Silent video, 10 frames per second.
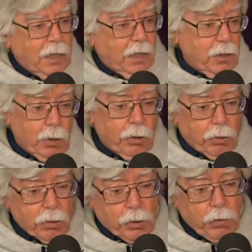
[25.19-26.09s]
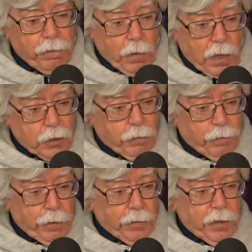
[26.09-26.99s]
I also think there's a new
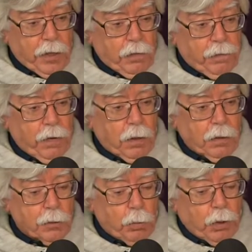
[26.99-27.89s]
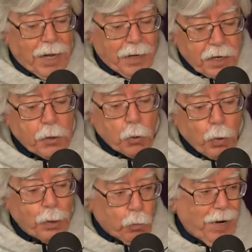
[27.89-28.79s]
philosophy in the NFL is we get, need to
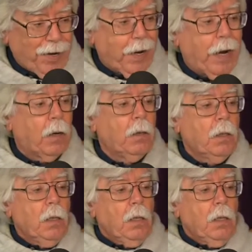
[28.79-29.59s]
win right now.